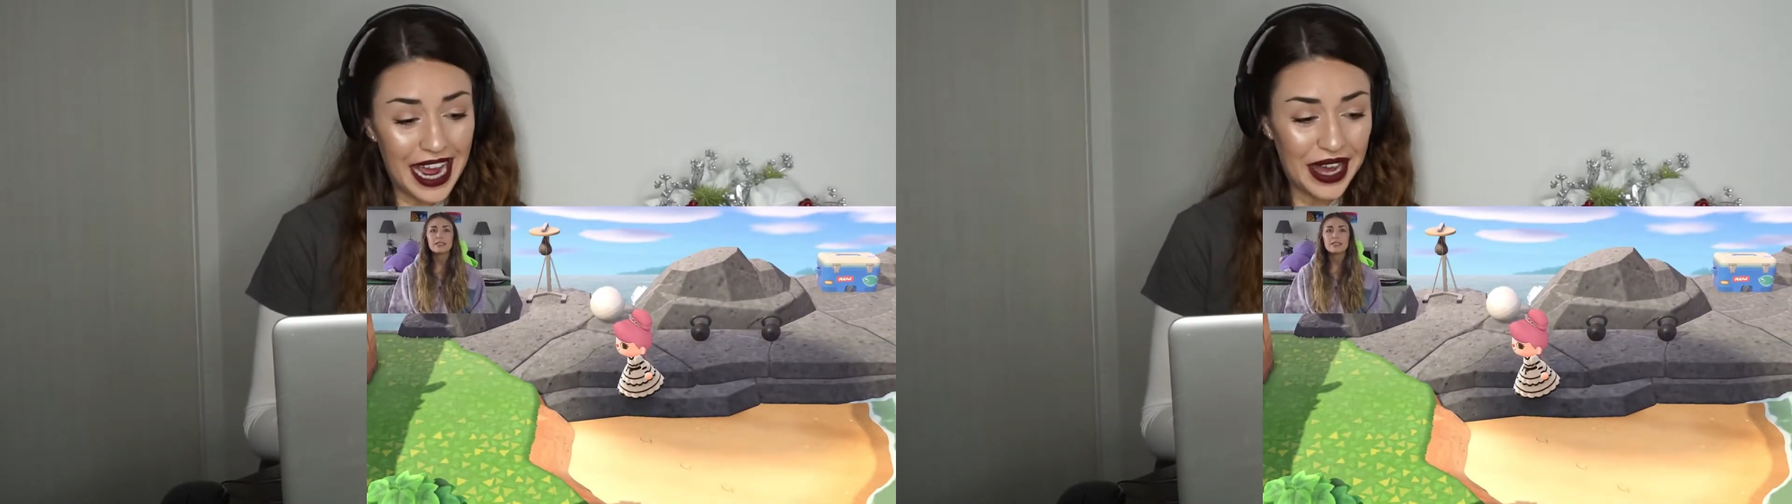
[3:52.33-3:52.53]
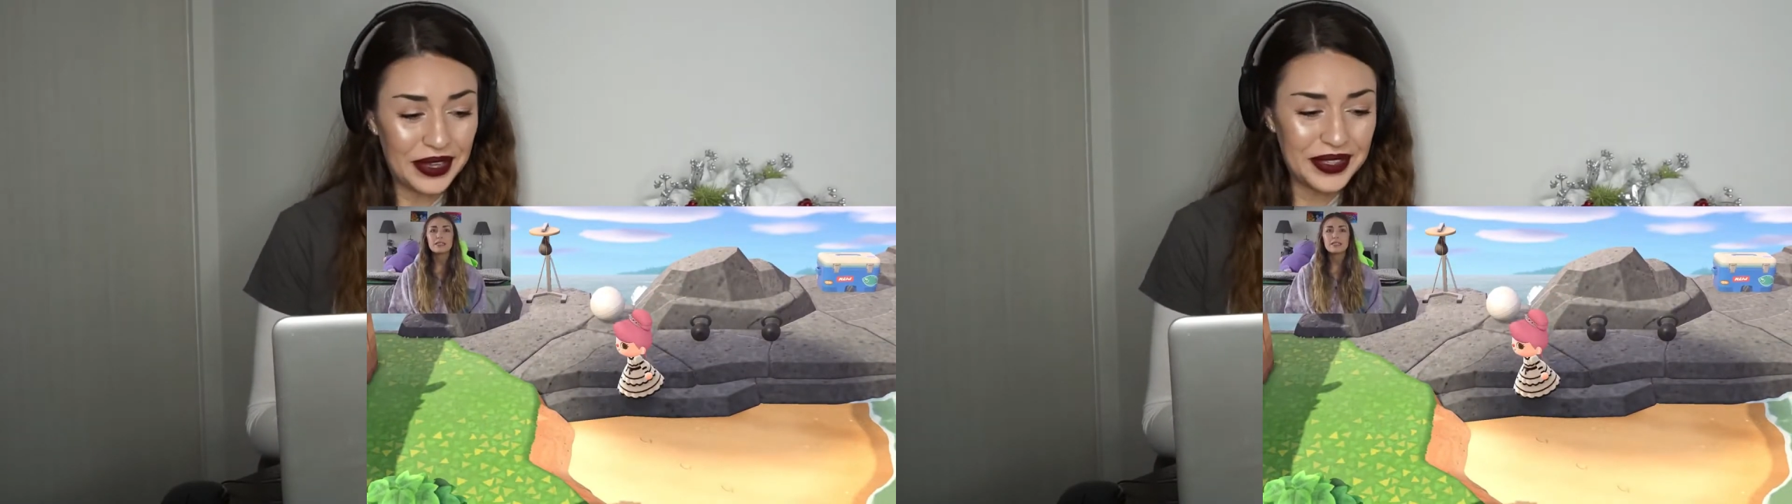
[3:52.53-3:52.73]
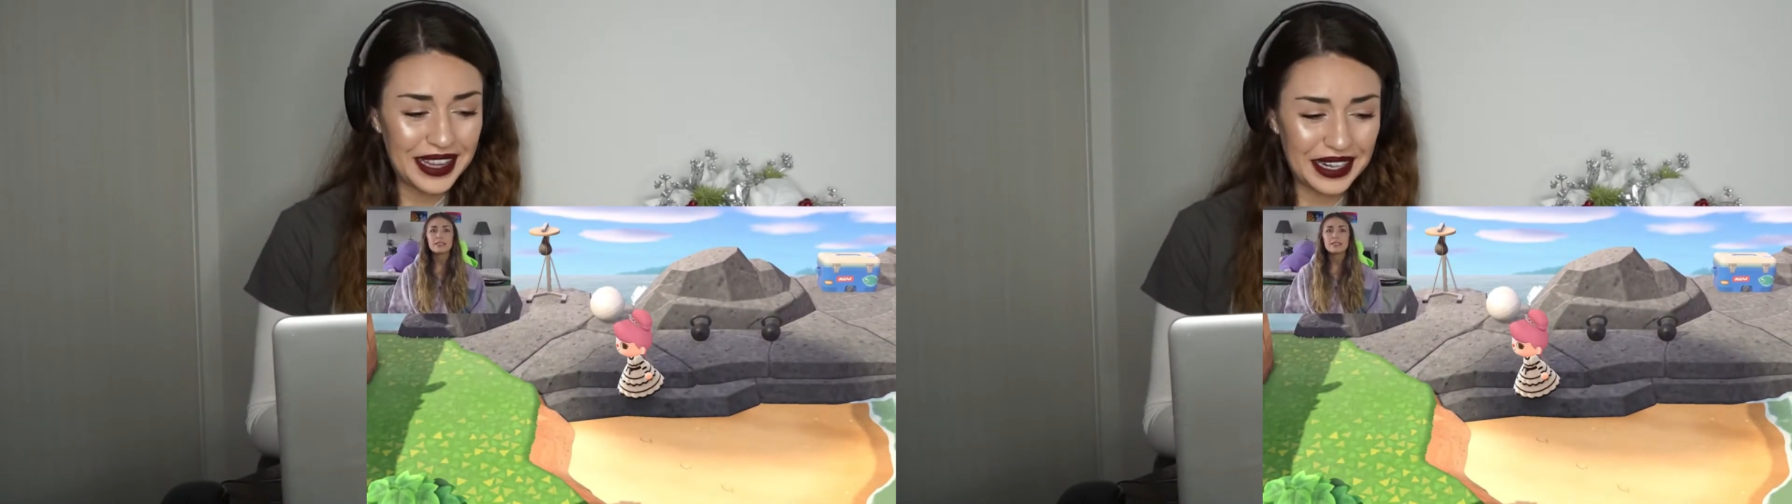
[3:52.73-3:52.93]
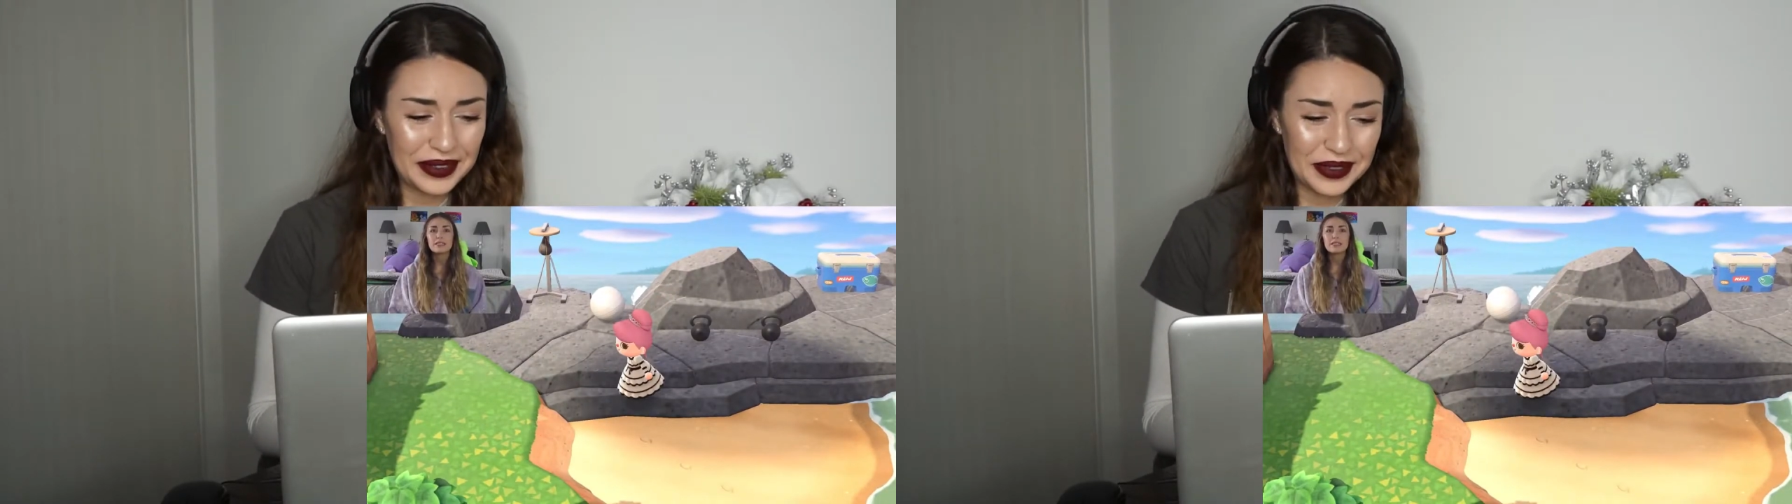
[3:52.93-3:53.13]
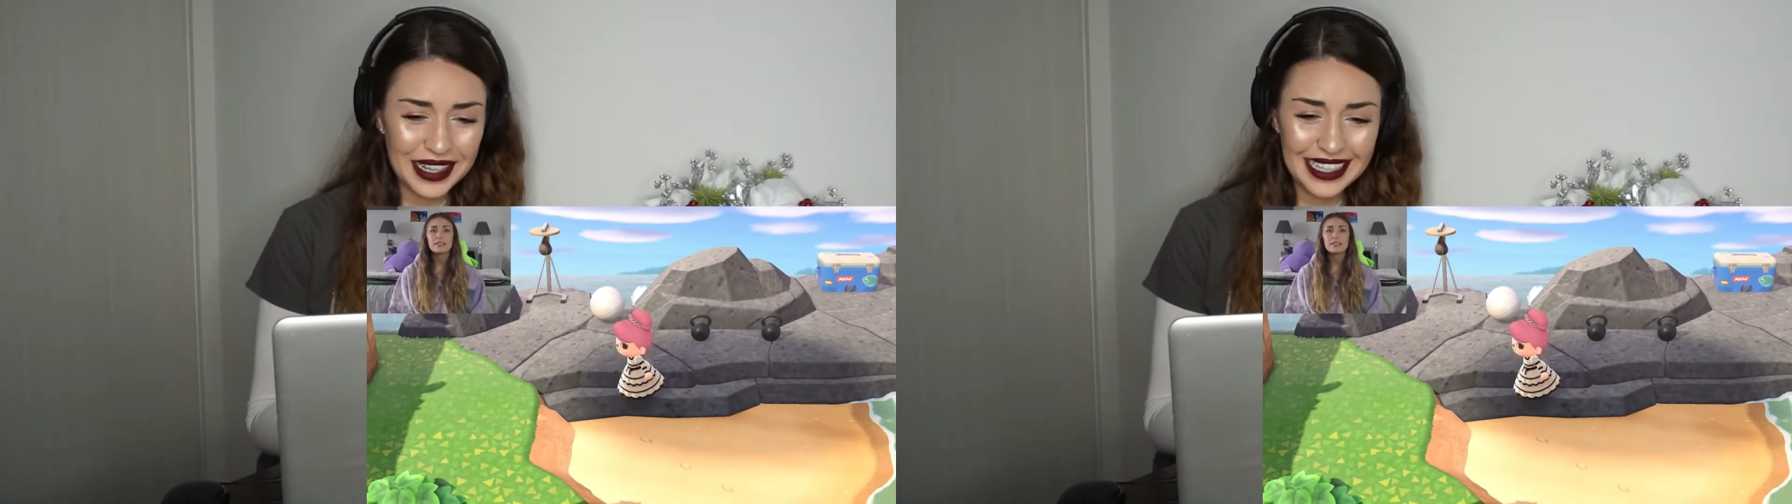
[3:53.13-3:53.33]
now than it
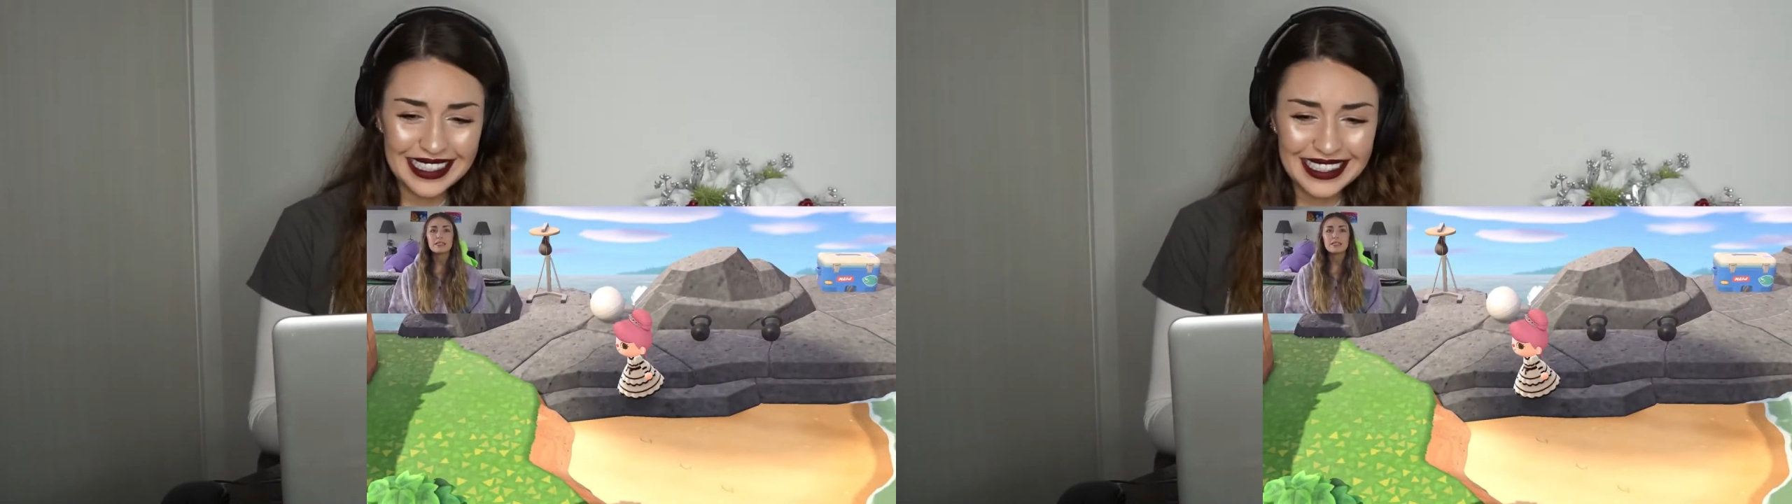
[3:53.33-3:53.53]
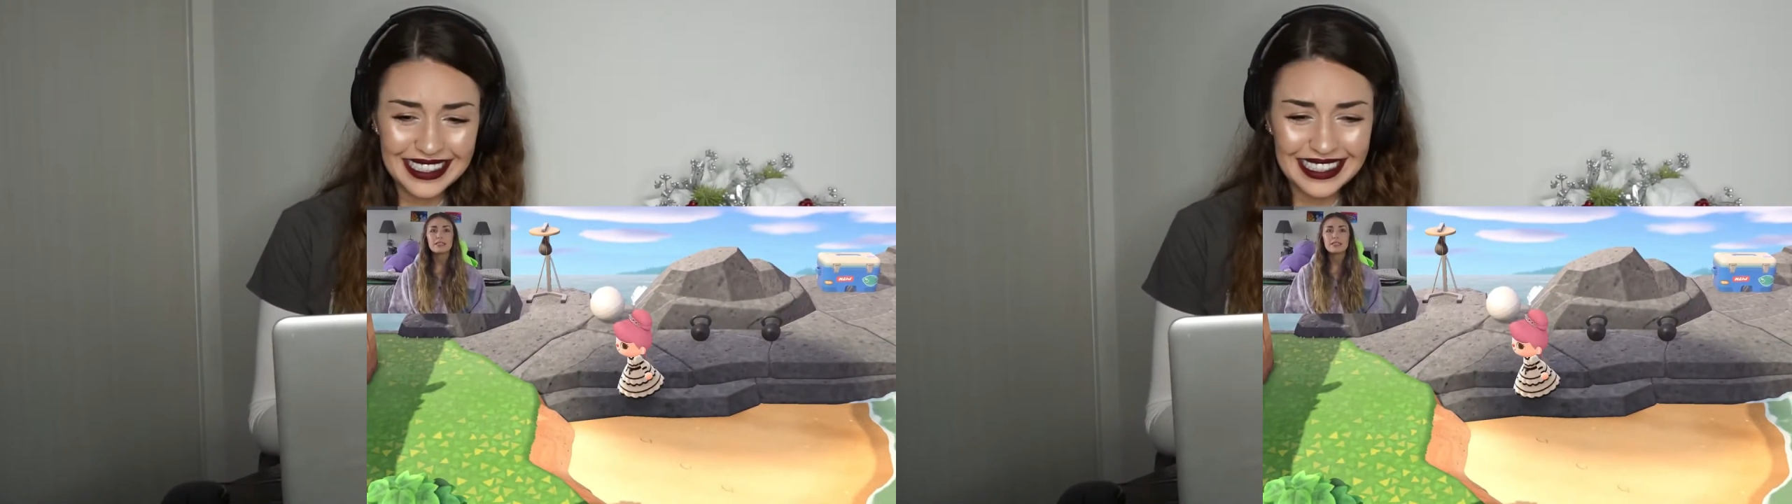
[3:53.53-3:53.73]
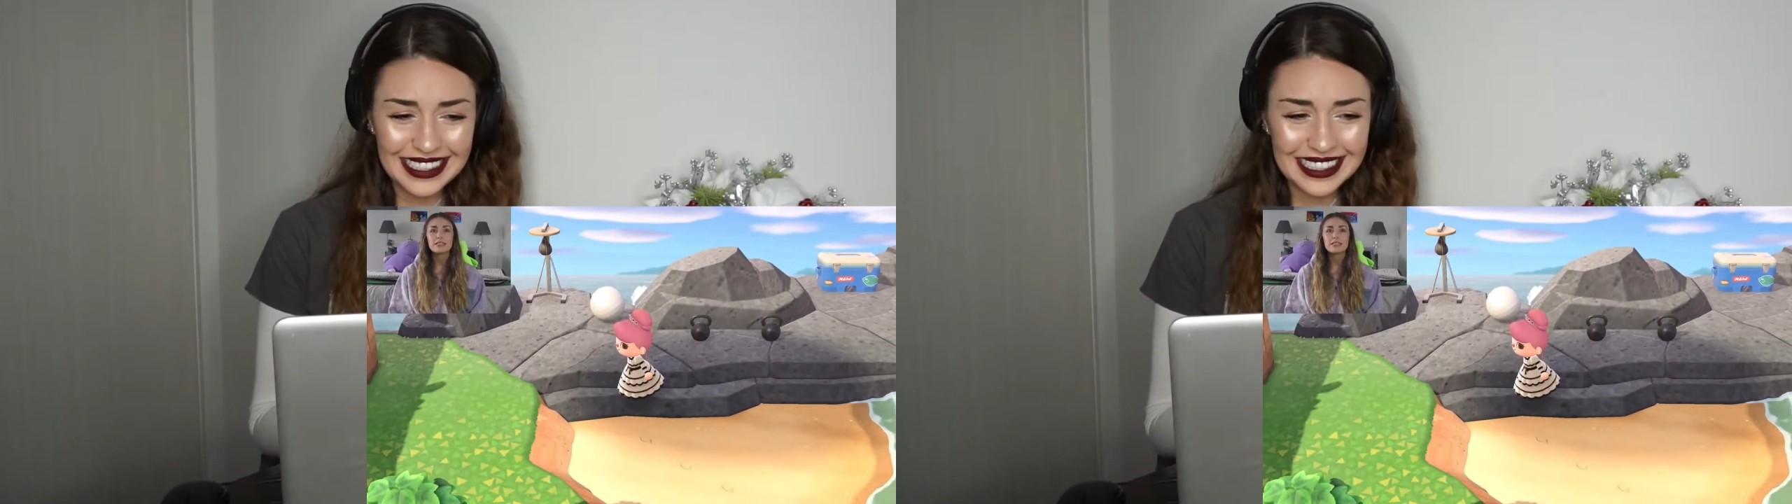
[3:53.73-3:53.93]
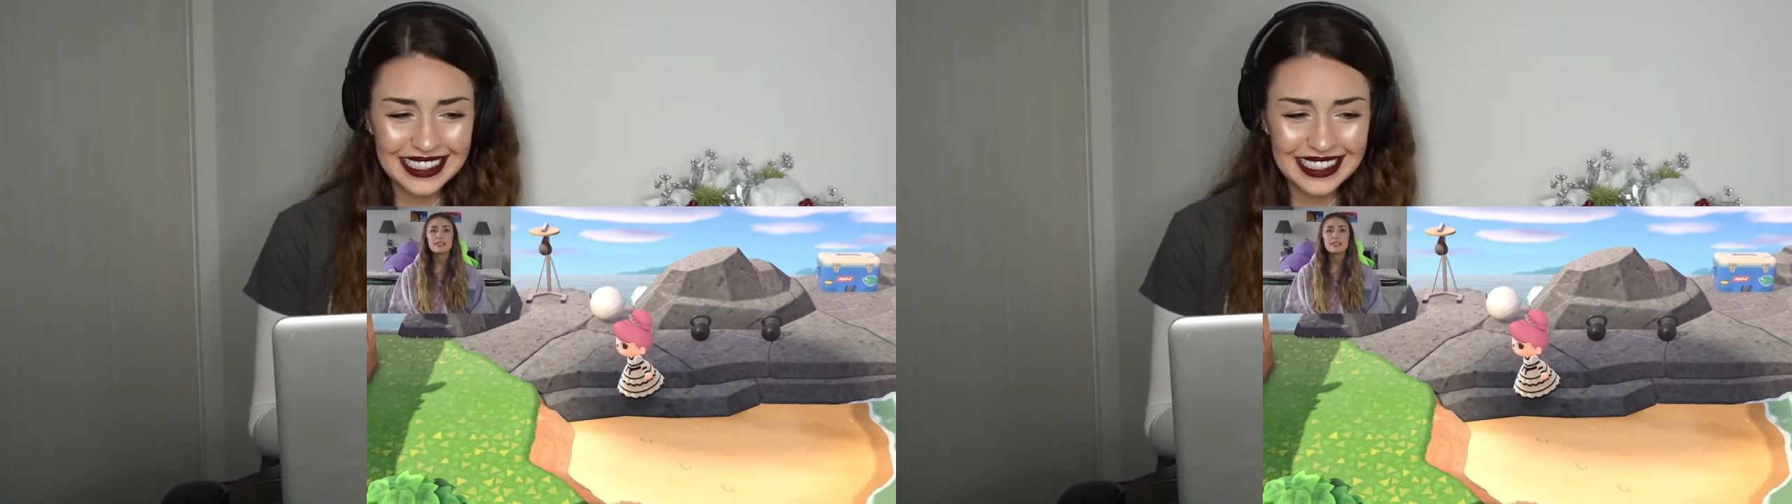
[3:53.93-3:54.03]
was.